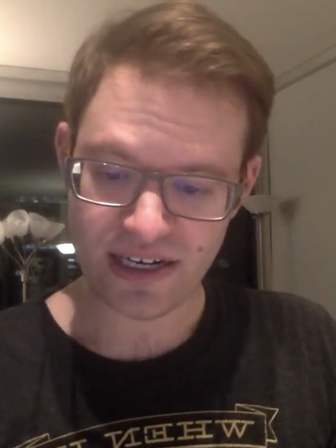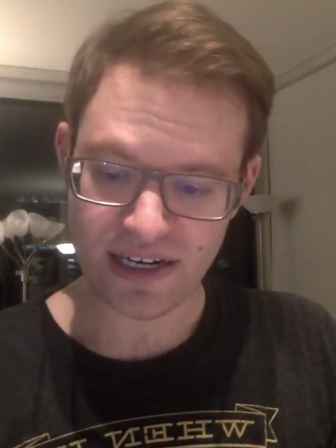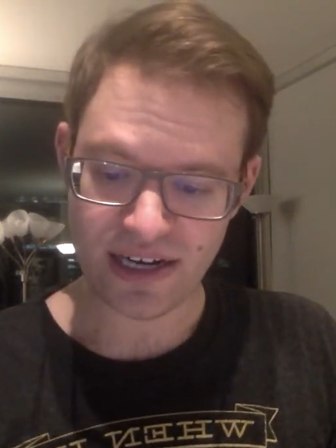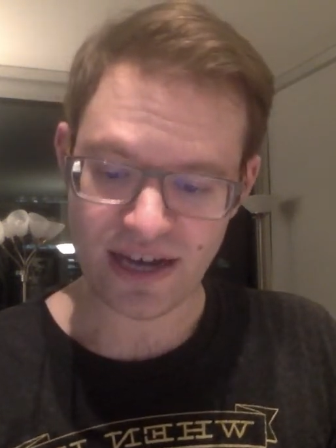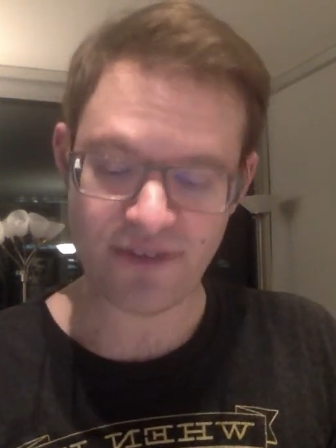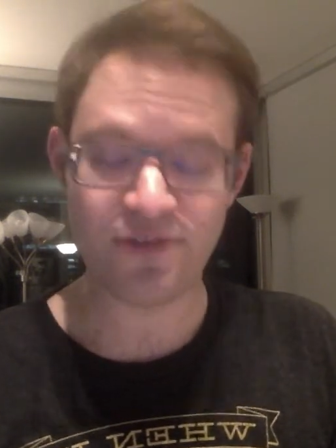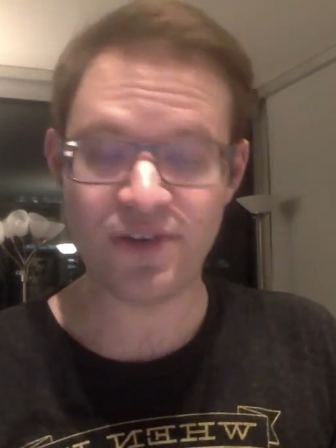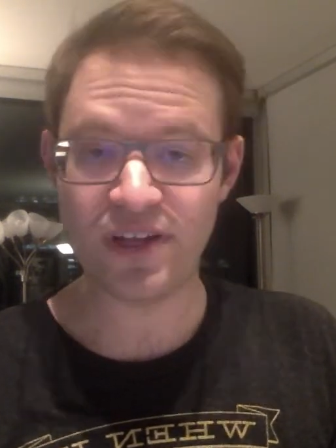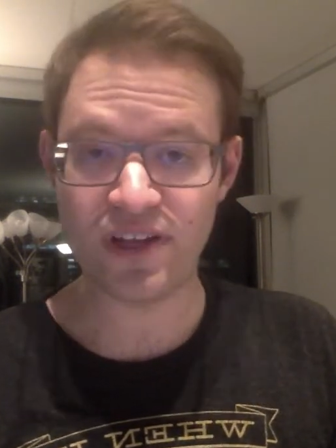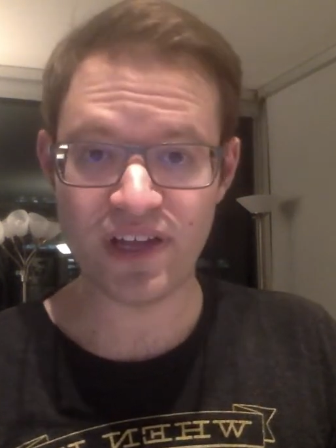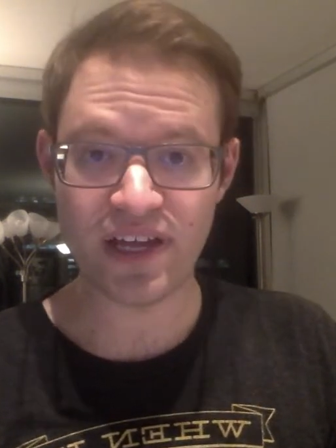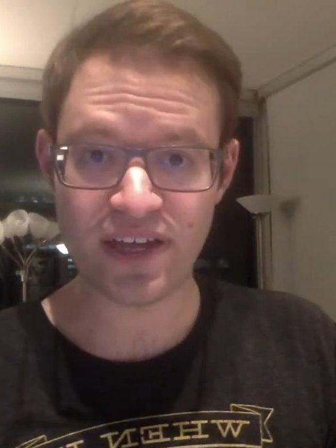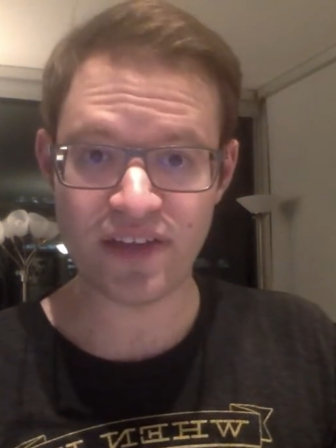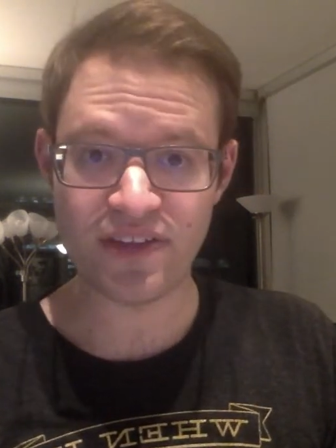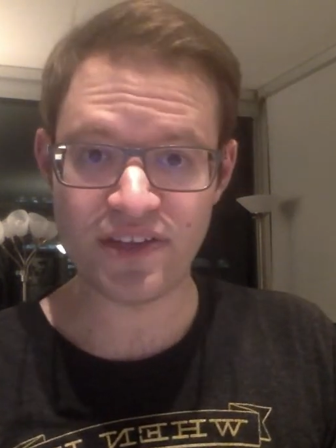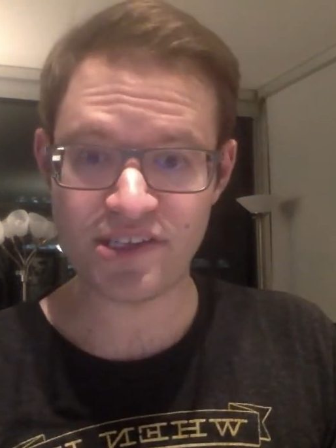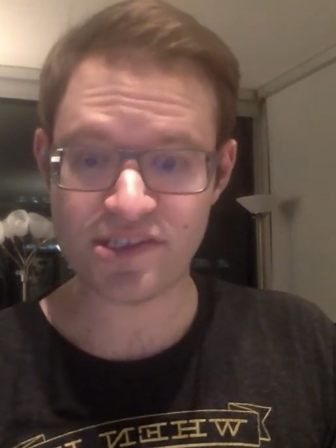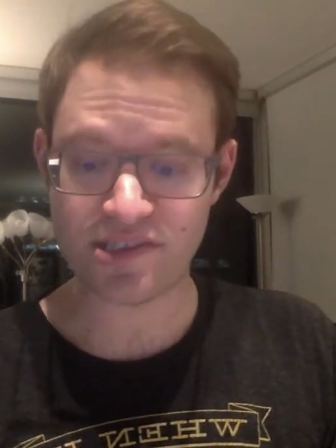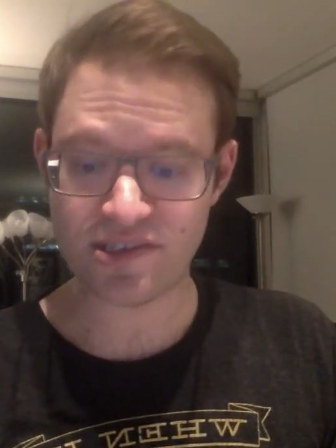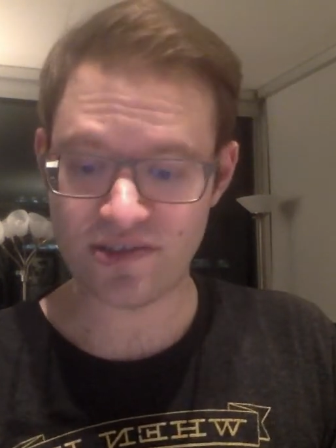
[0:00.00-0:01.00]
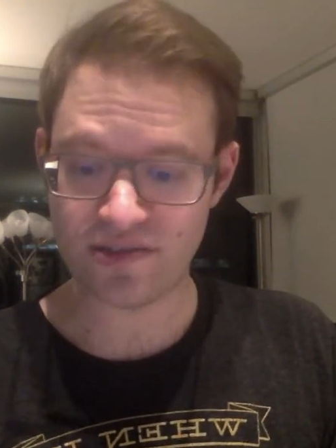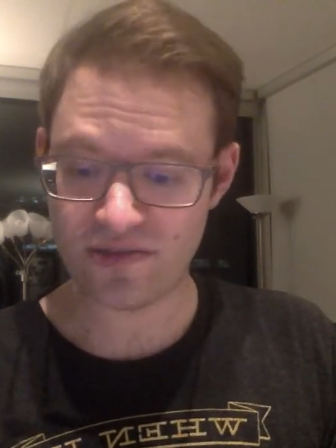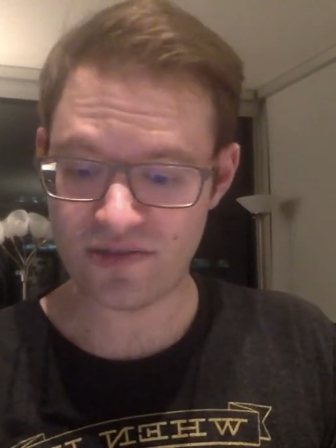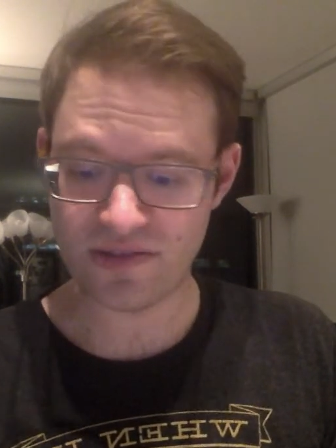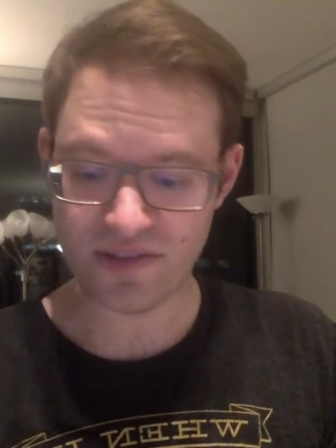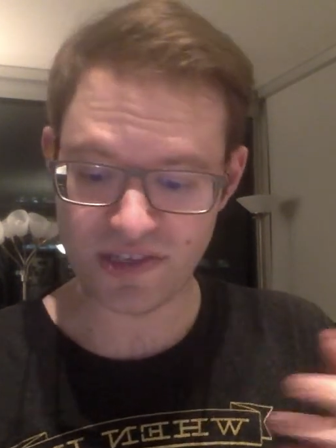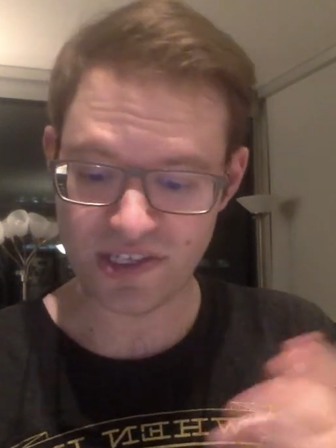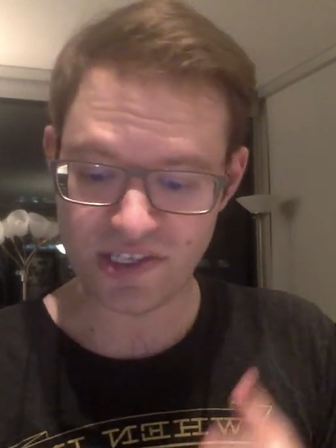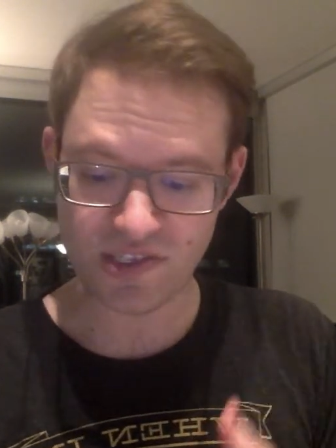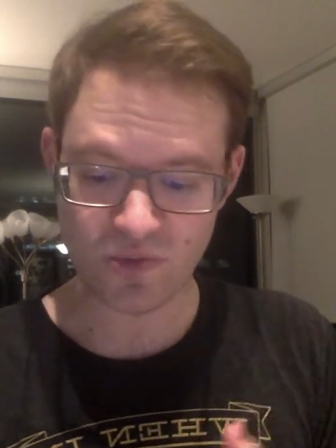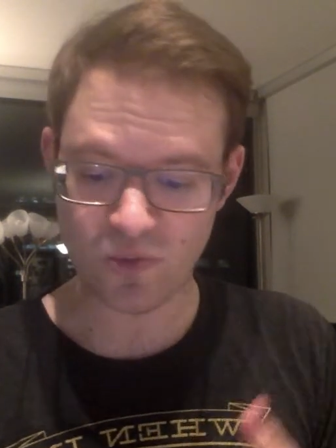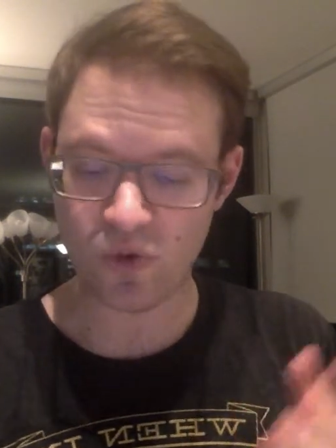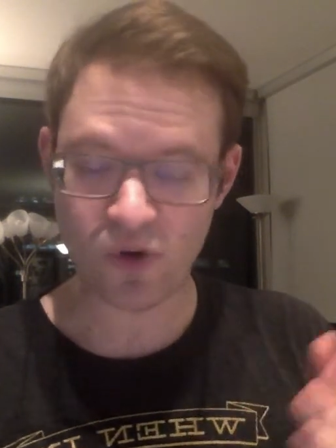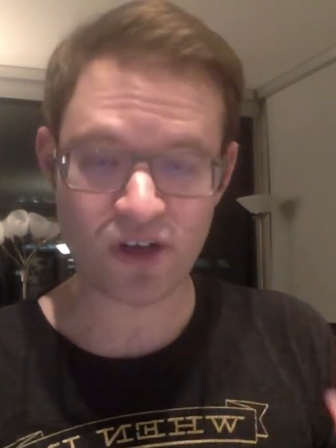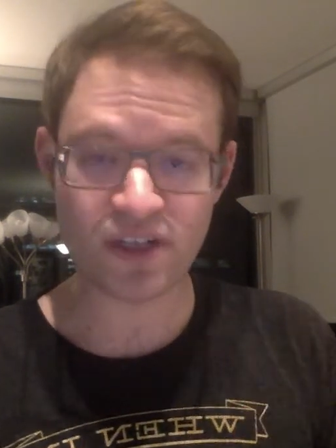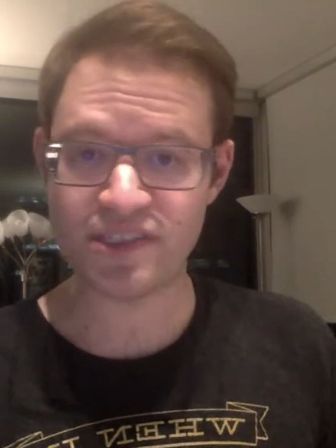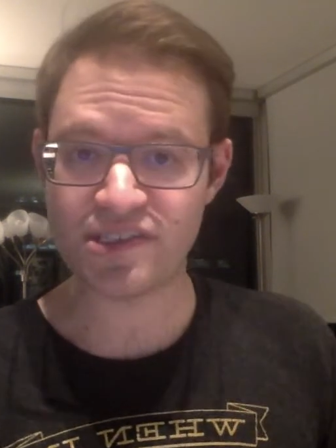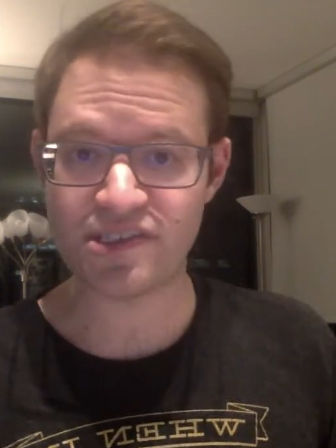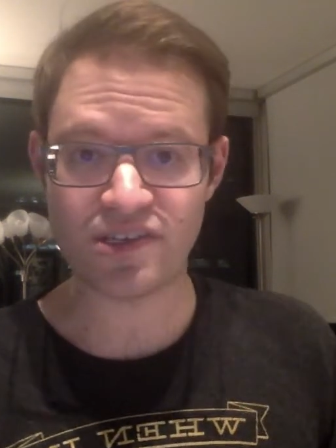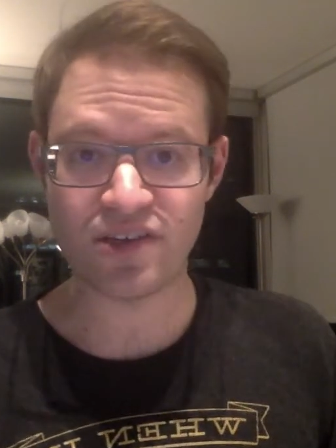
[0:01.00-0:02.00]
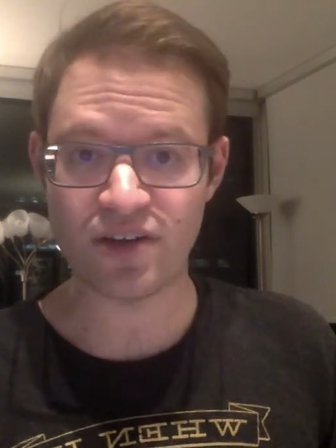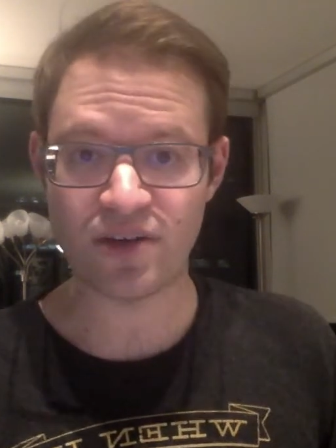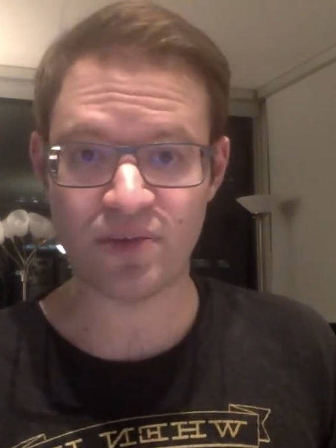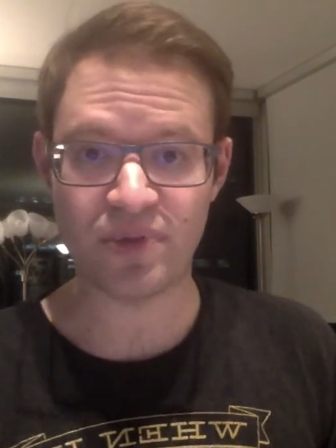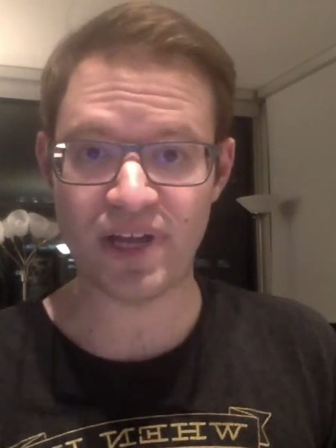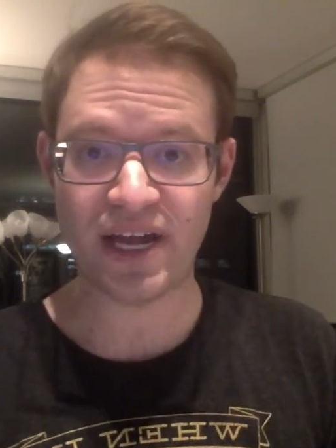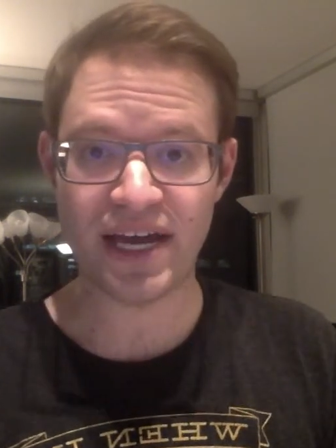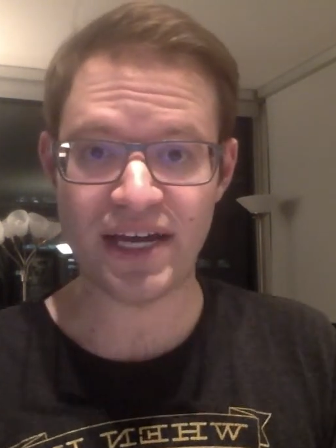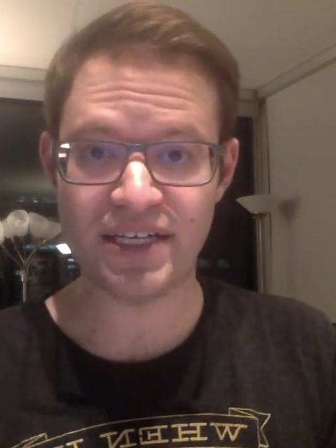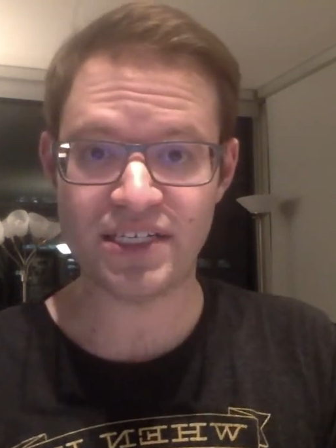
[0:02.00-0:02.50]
I feel like this these words could apply